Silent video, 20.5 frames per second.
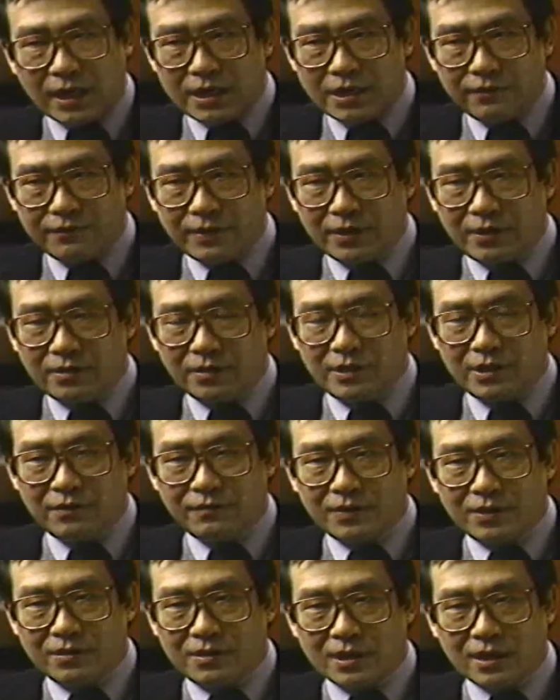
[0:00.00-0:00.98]

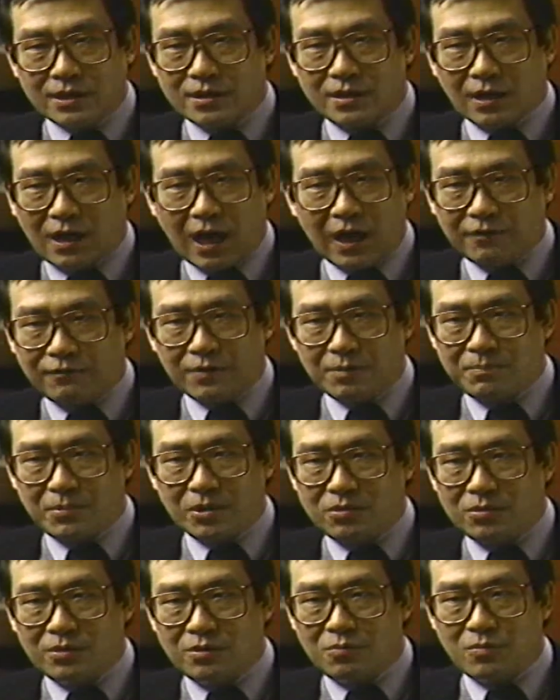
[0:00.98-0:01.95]
even just the conflict
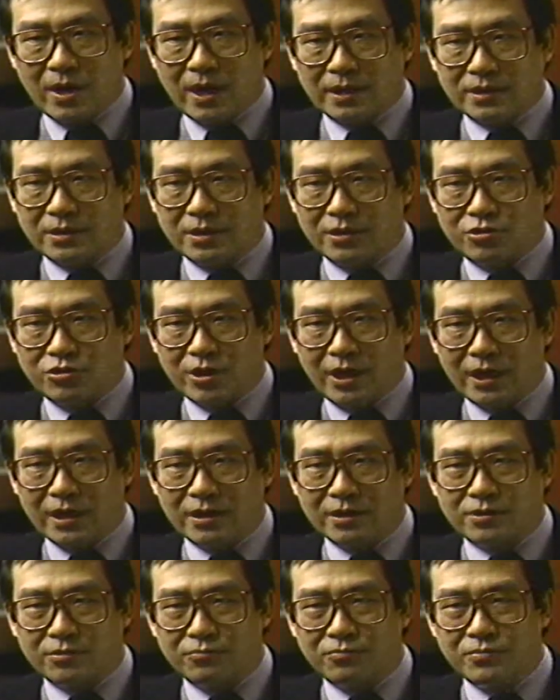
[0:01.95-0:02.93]
between the West and China.
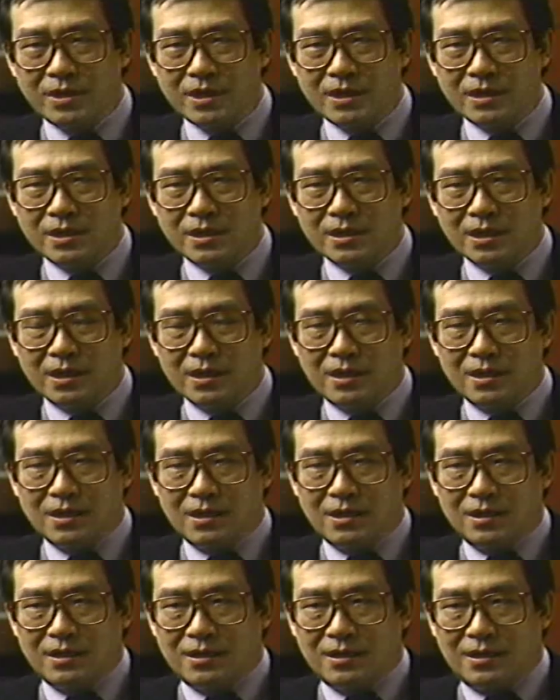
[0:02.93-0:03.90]
It's really
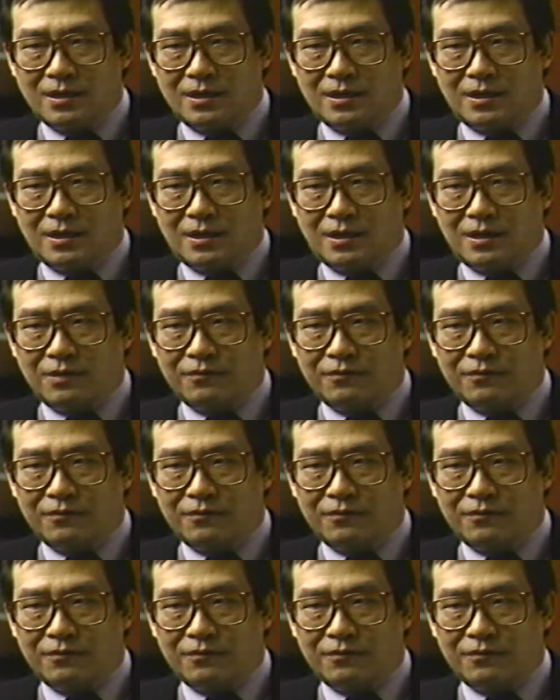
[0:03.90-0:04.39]
a